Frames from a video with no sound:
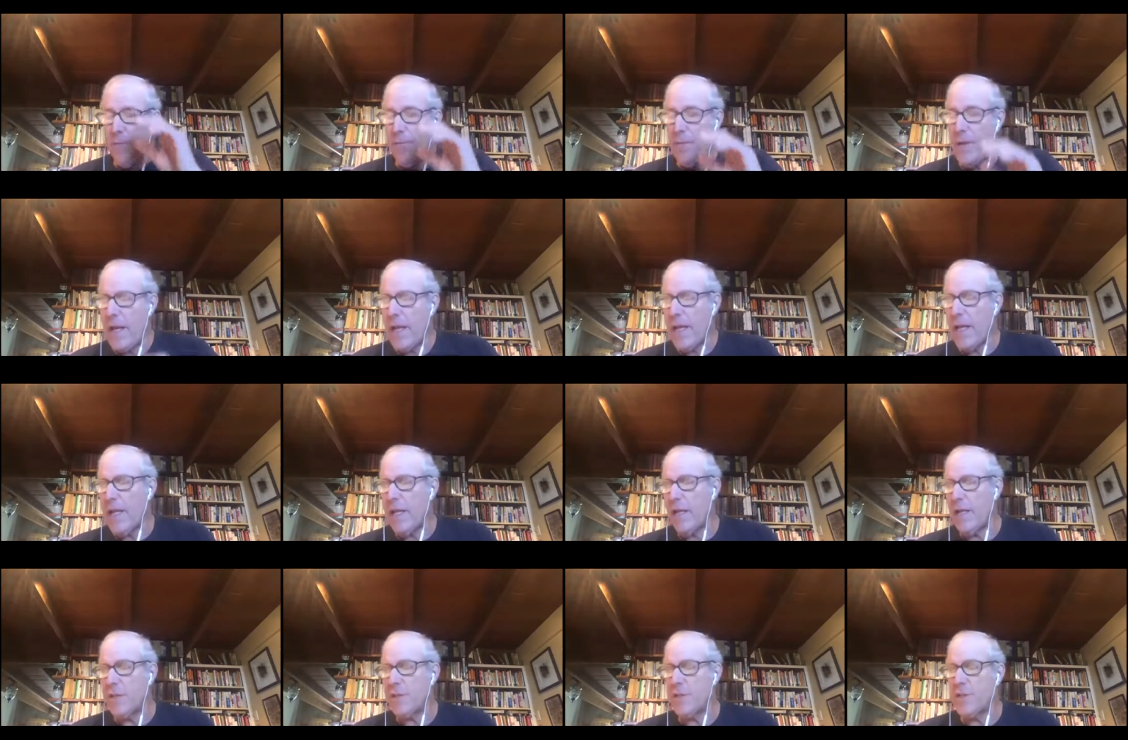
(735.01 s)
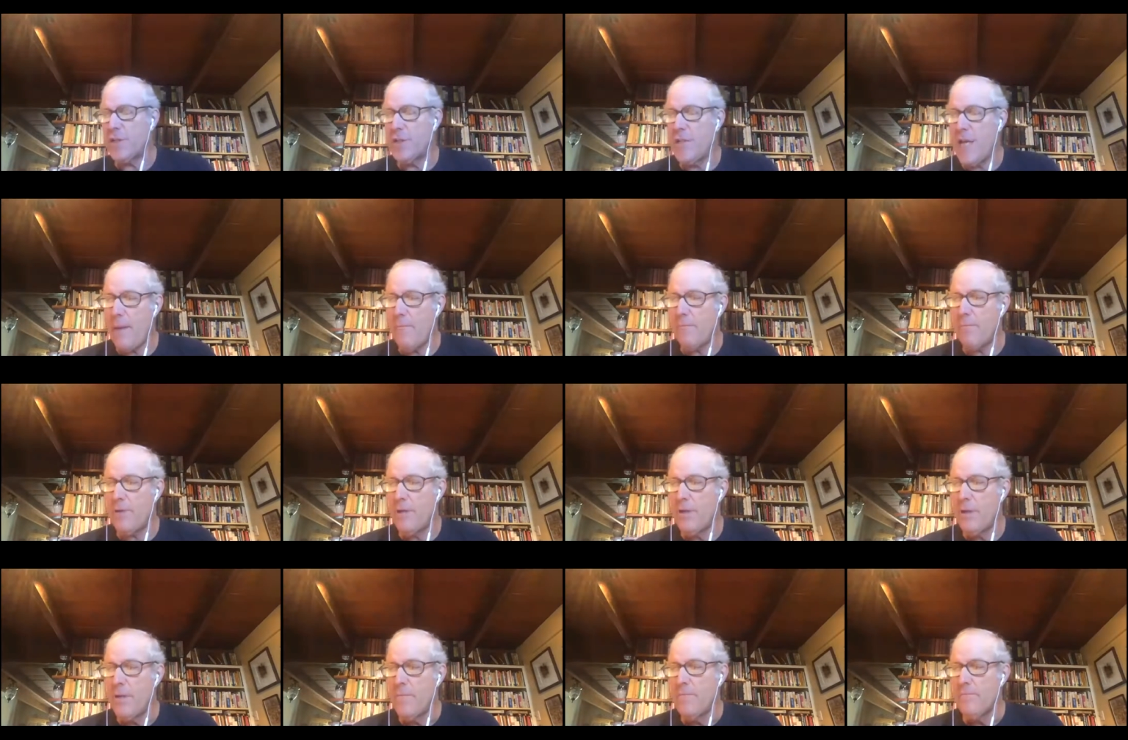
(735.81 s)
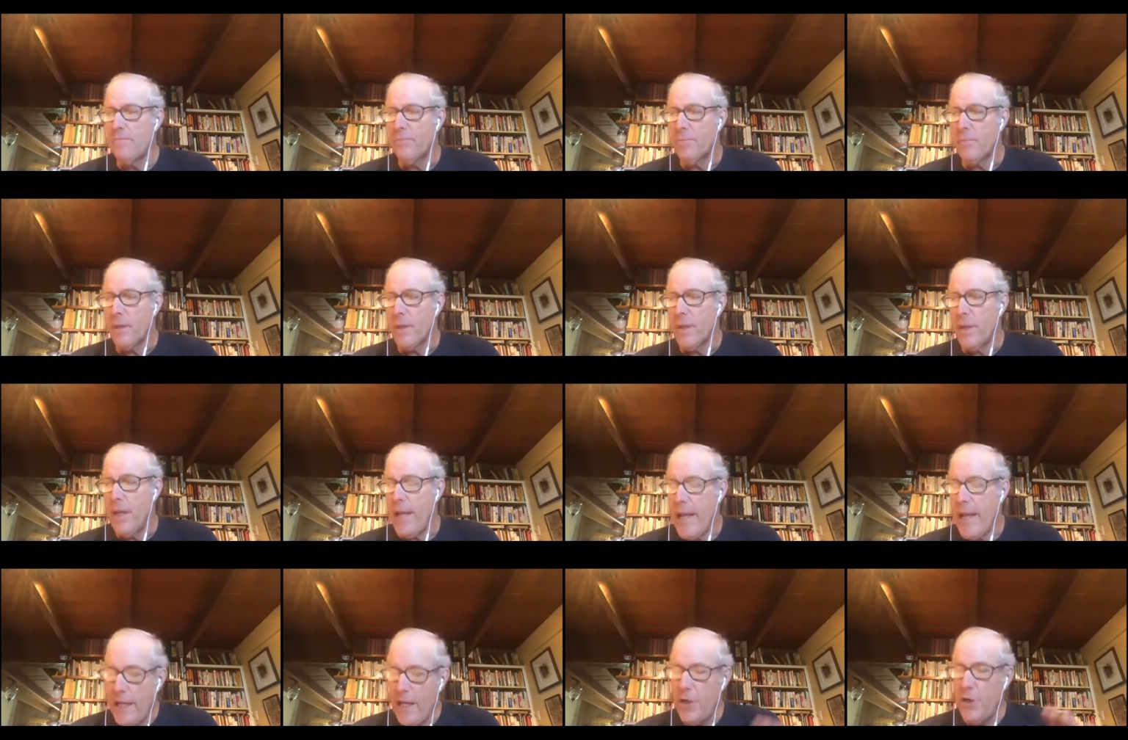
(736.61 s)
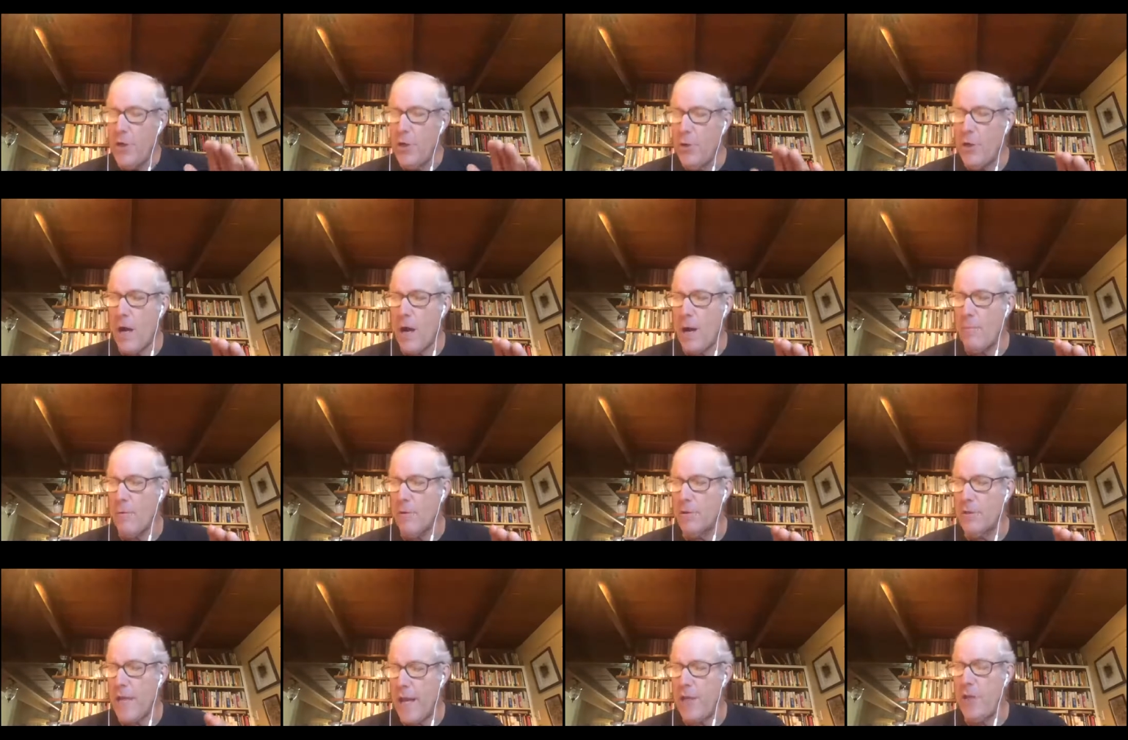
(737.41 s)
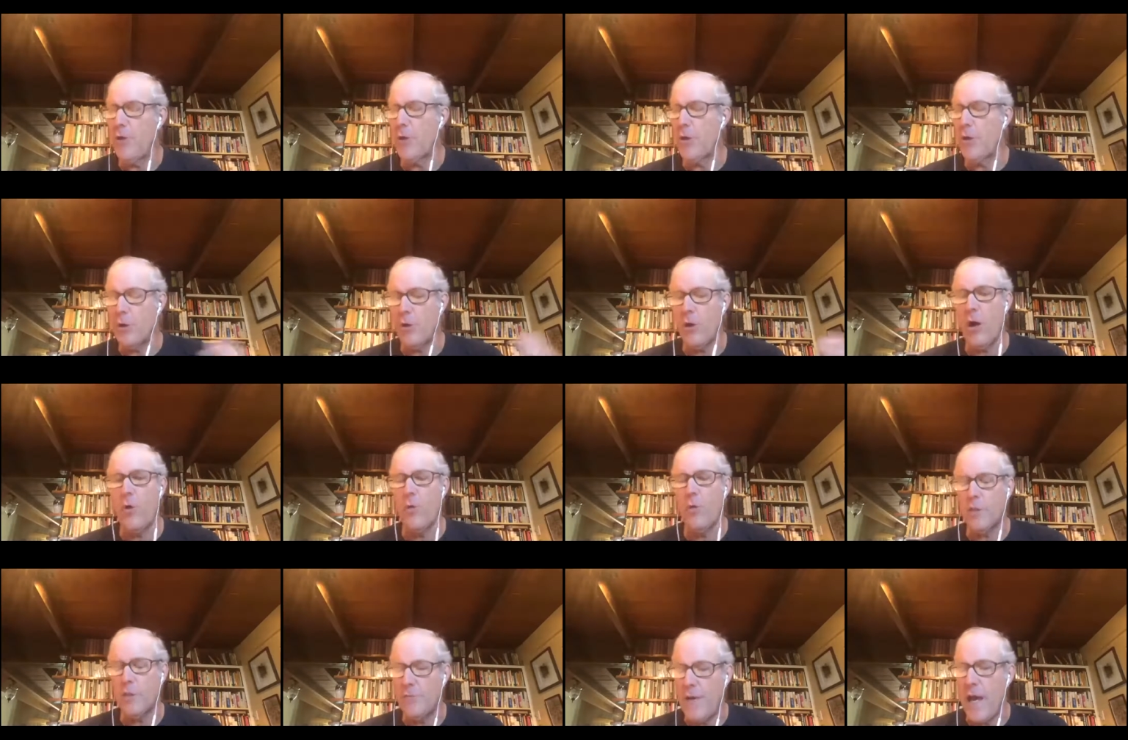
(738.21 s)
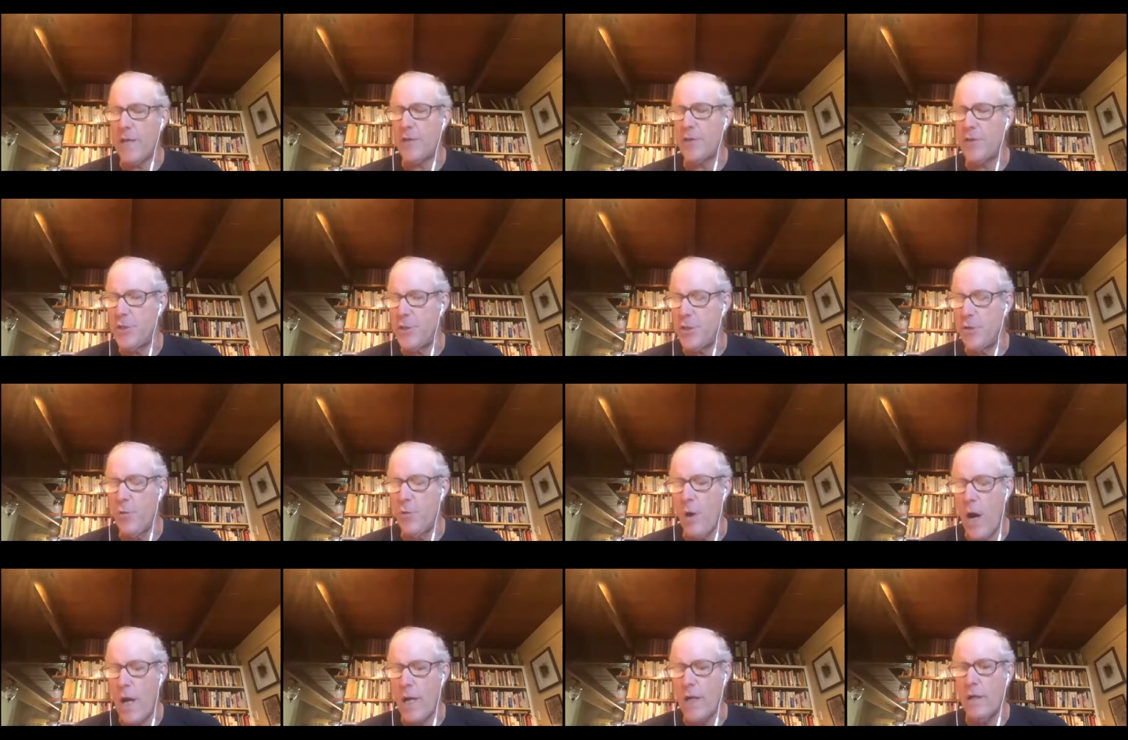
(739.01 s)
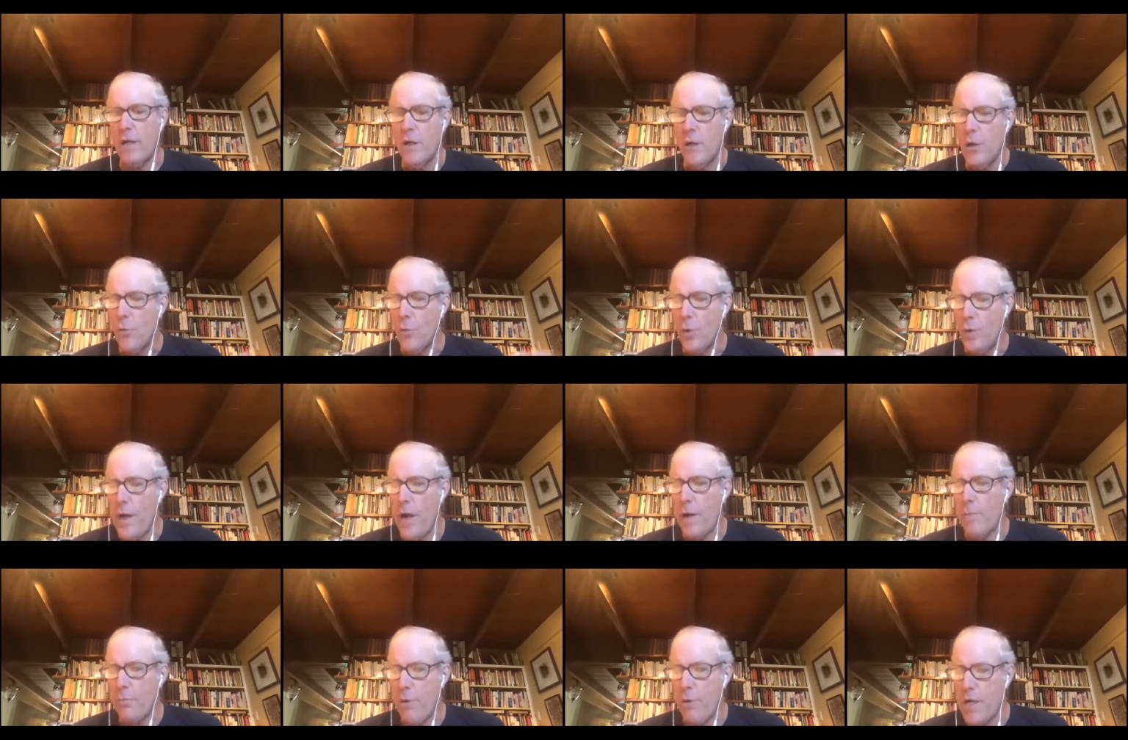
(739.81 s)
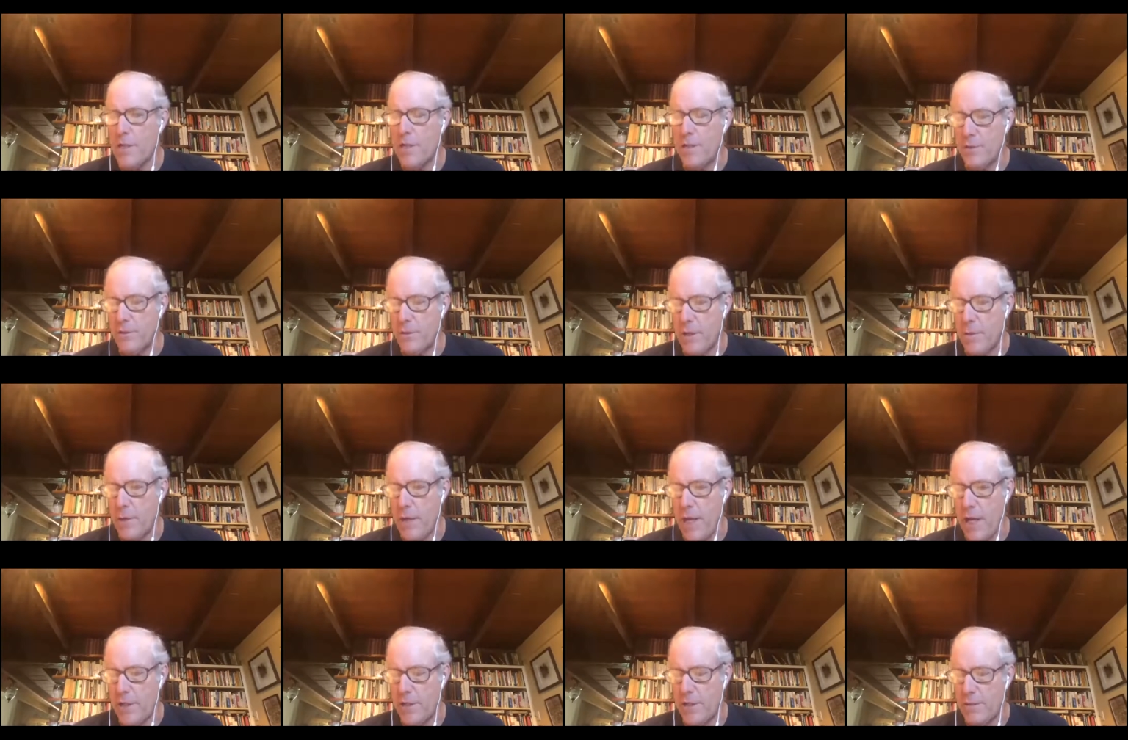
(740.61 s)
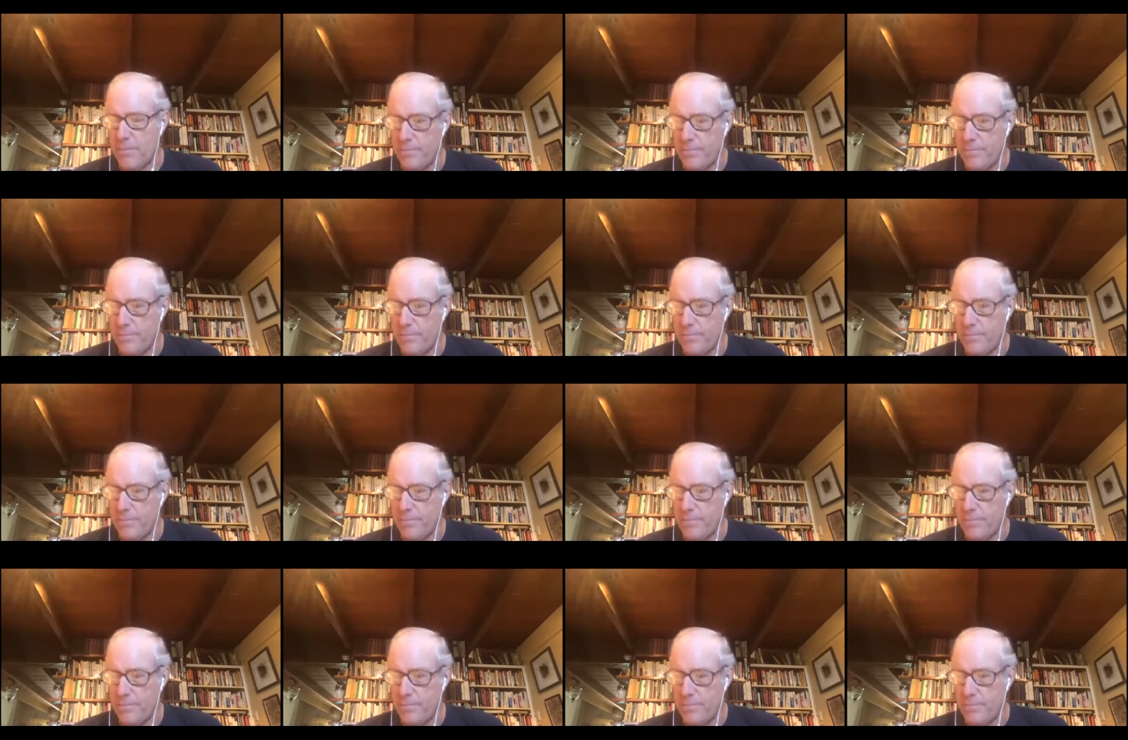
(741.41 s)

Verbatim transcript: that it can accept any newcomers and you can grow as fast as you want without price discrimination